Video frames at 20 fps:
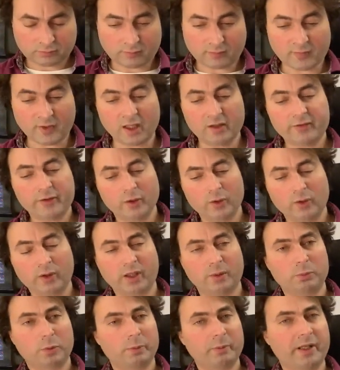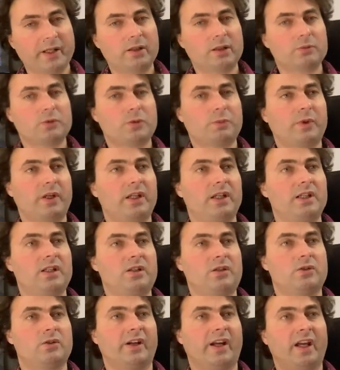If you look in momentum
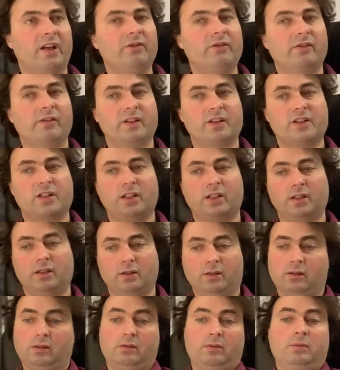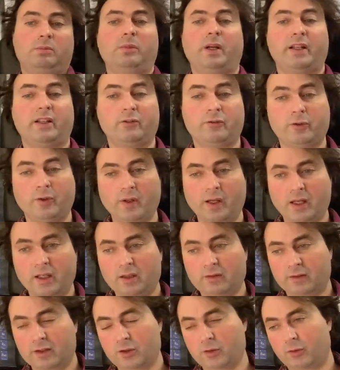space, you're averaging by a Fourier
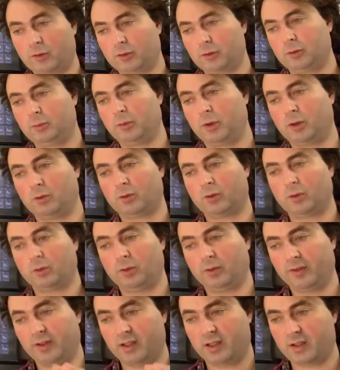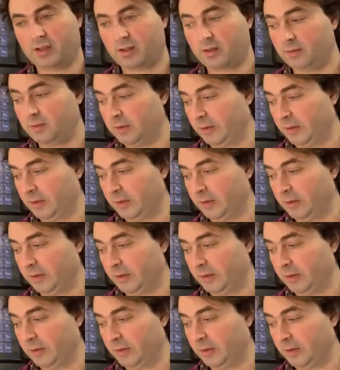transform over all these